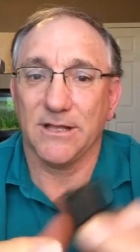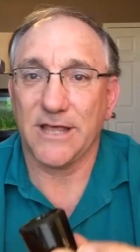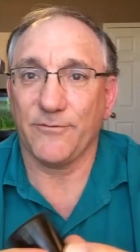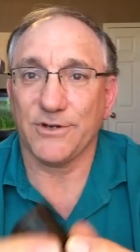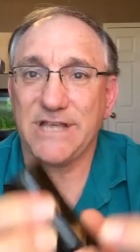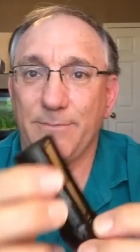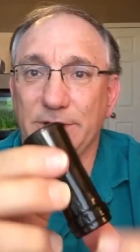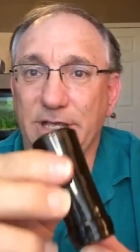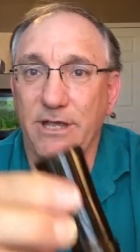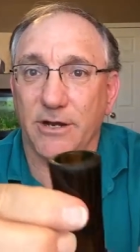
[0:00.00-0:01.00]
Like for
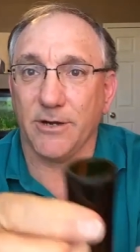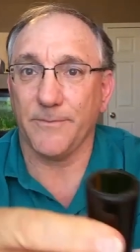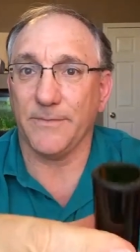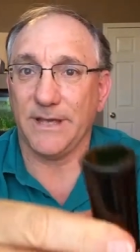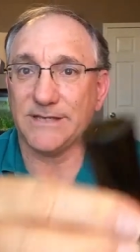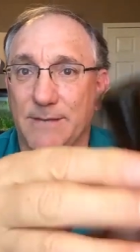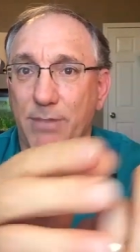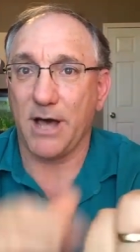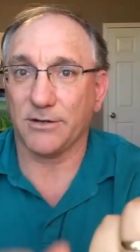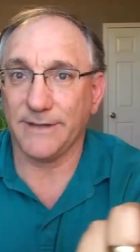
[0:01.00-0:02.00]
example, here is a
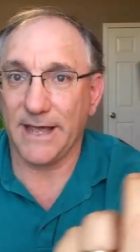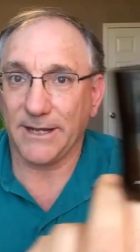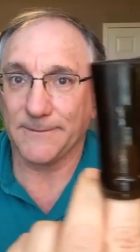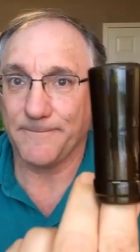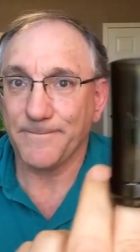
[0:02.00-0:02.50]
bottleneck.